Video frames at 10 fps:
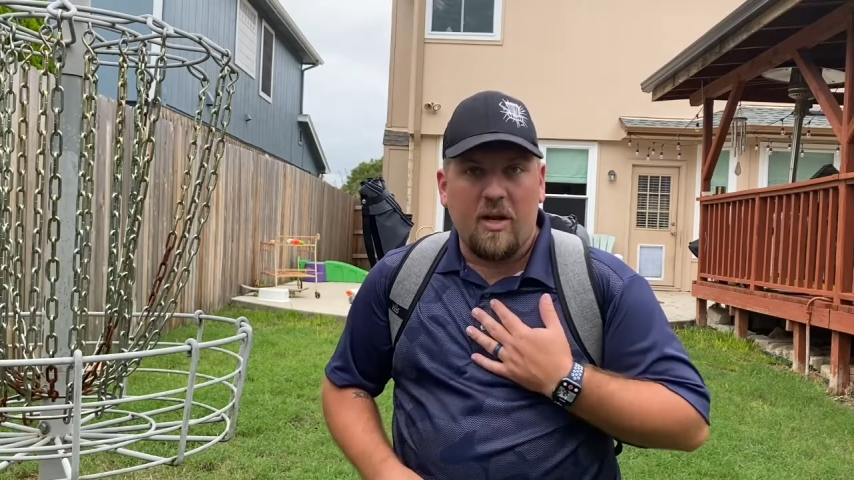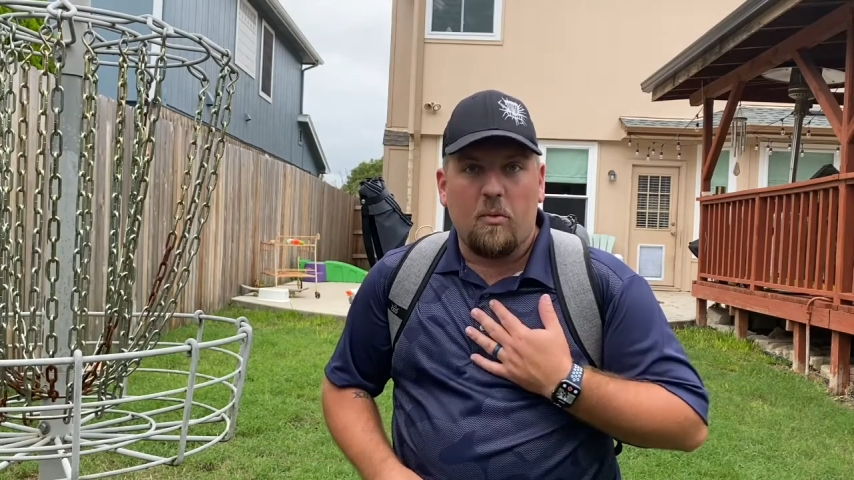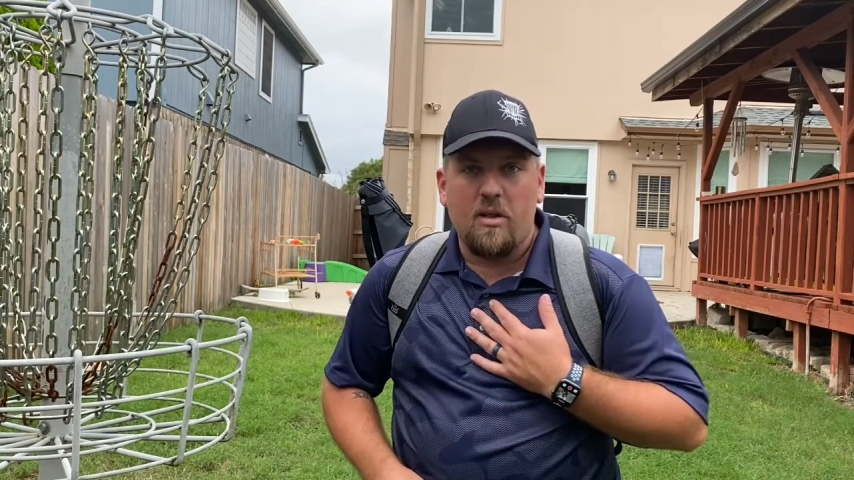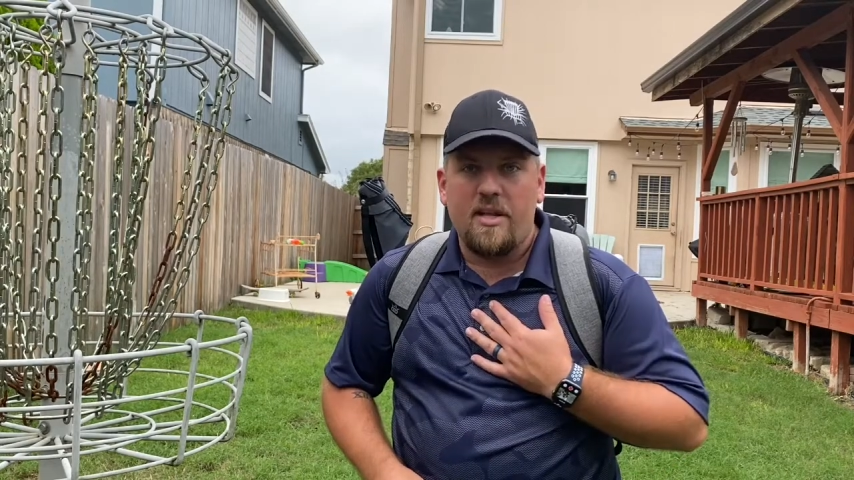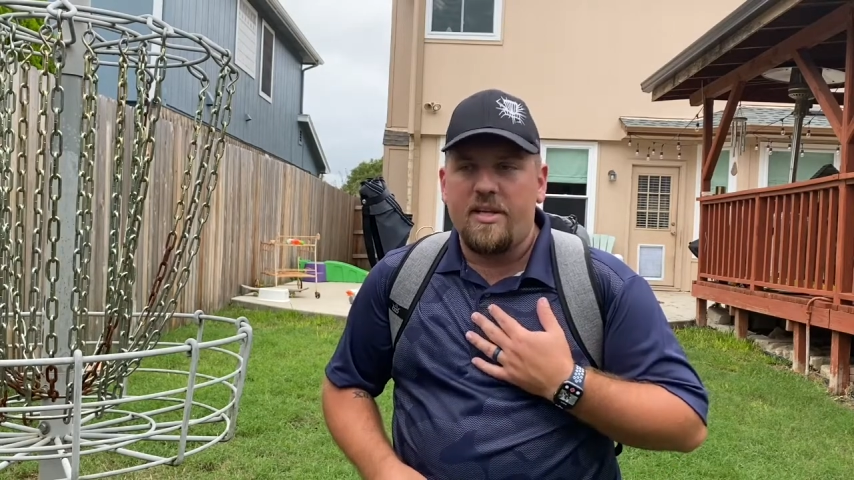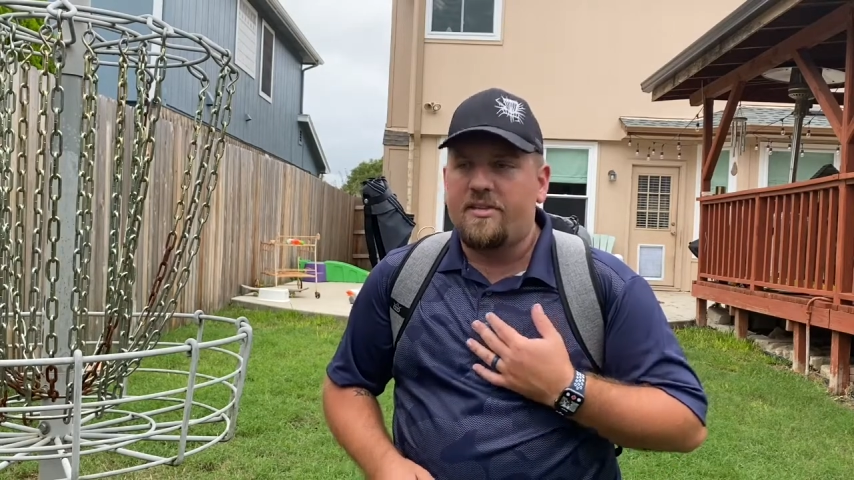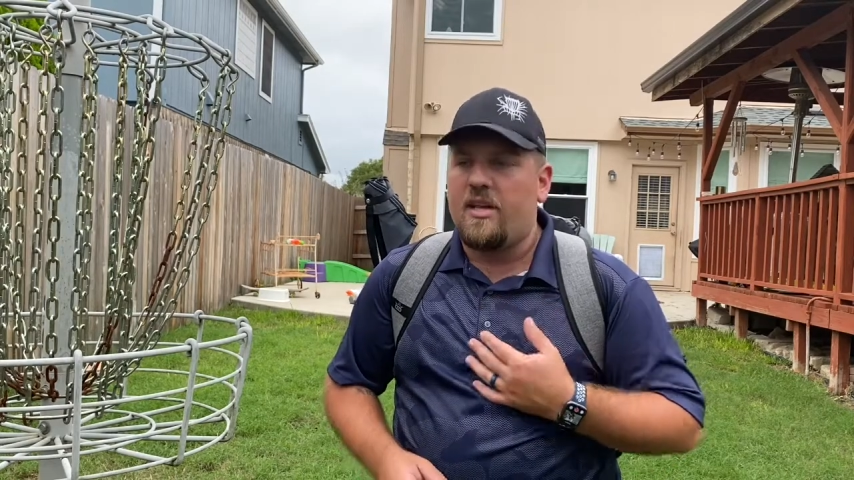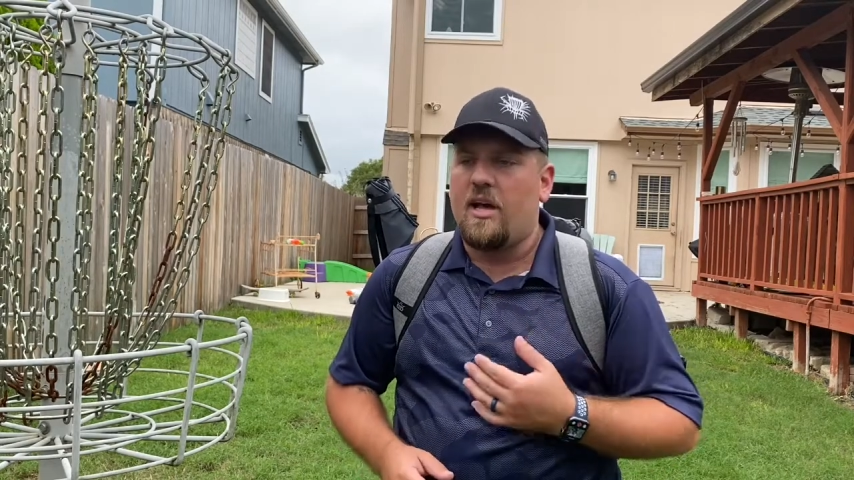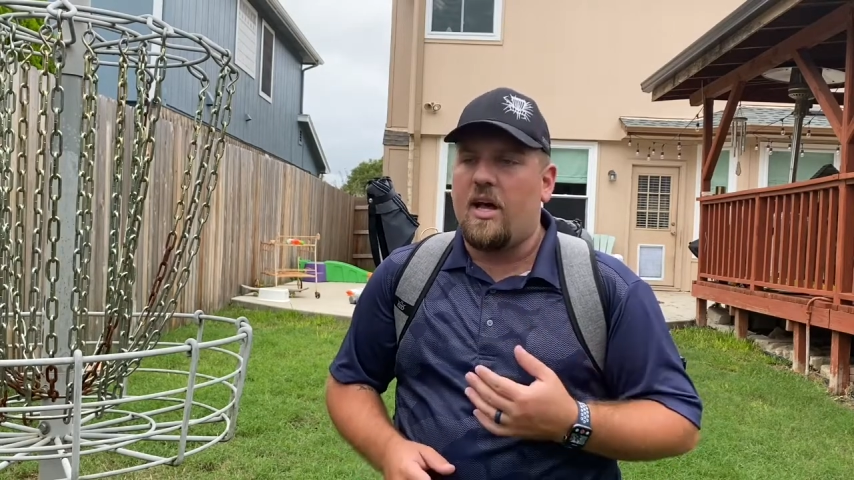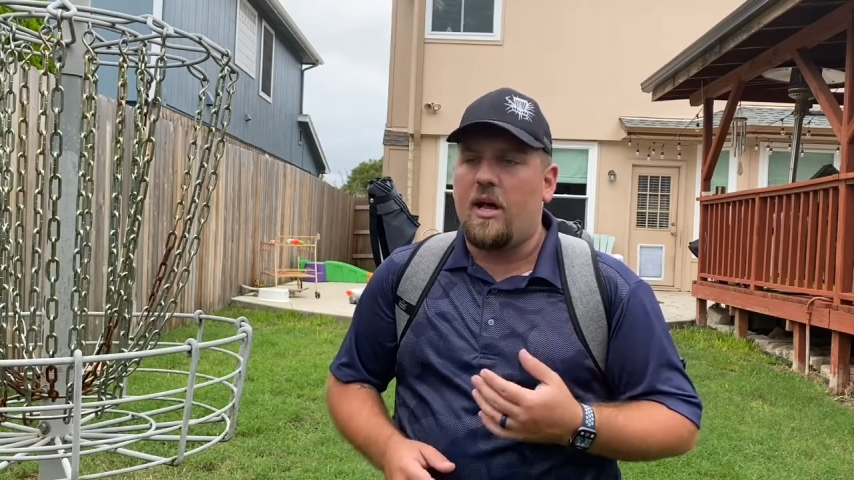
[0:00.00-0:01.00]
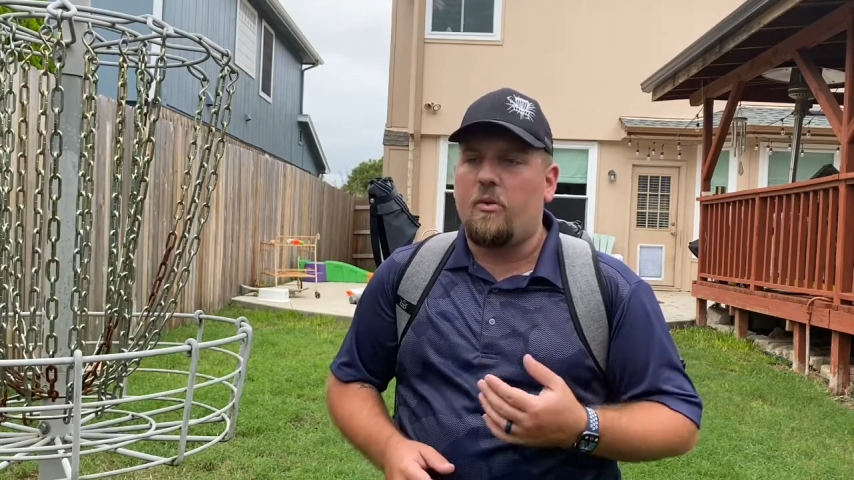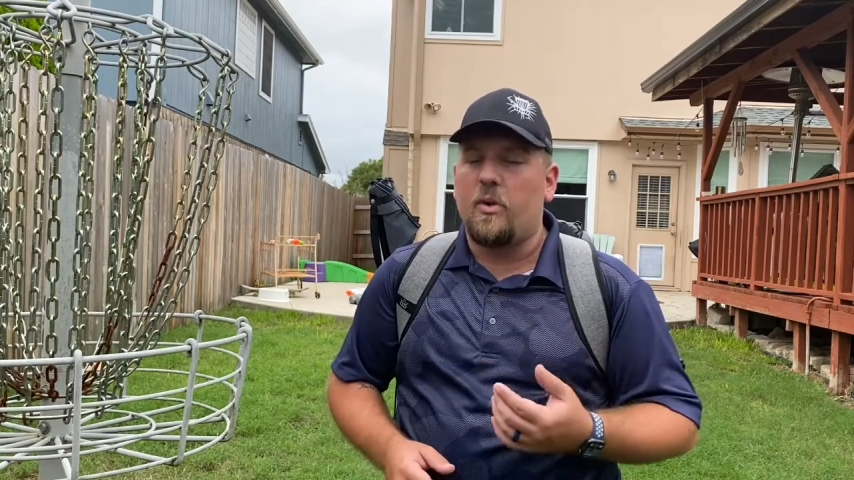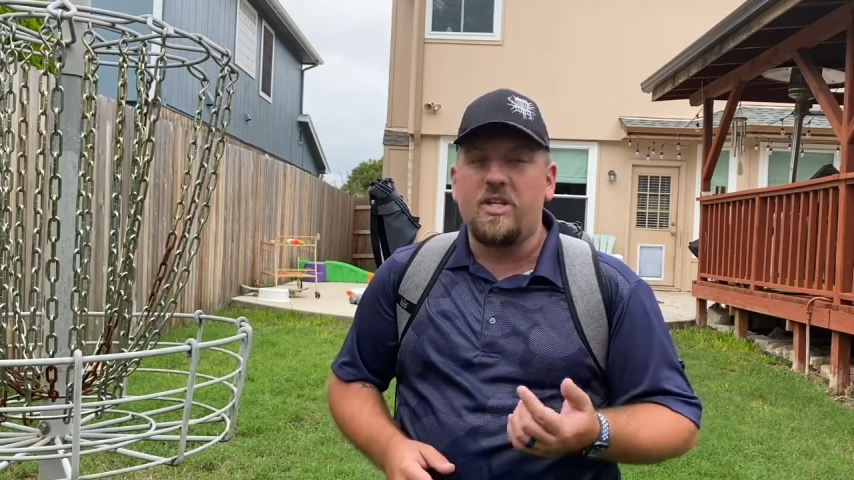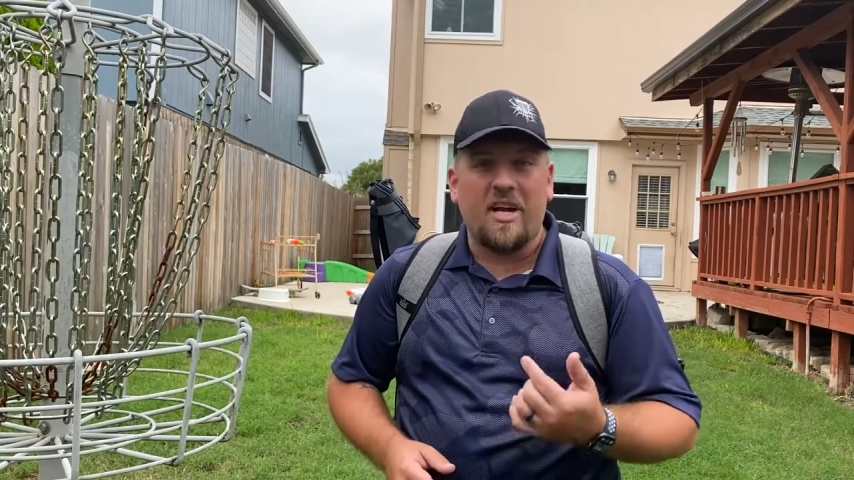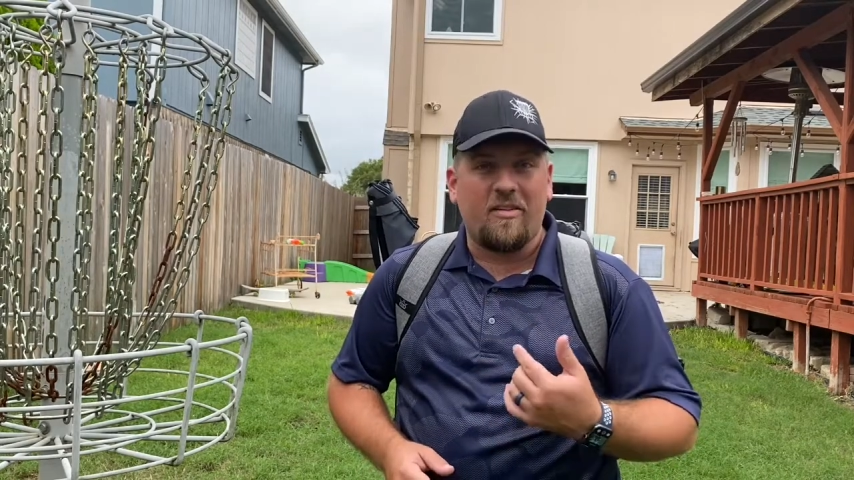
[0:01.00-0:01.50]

of these, reach out to me.